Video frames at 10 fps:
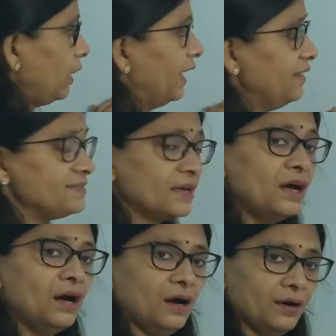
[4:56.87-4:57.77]
has
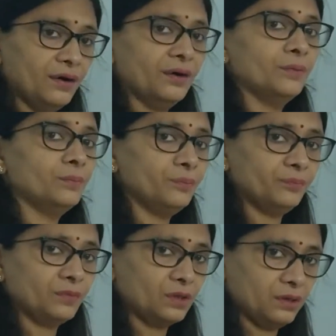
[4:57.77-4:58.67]

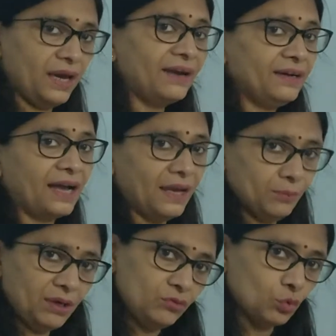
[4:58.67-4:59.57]

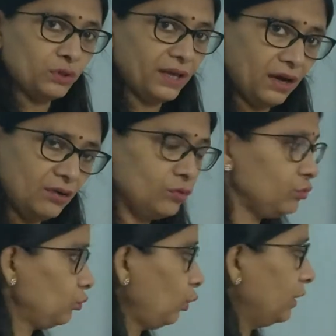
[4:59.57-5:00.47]
parenchyma, so they are
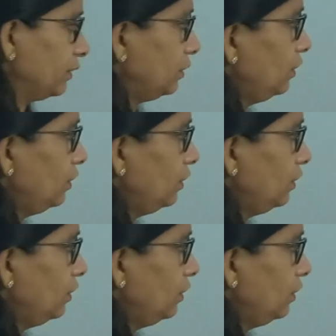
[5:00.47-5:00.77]
swollen.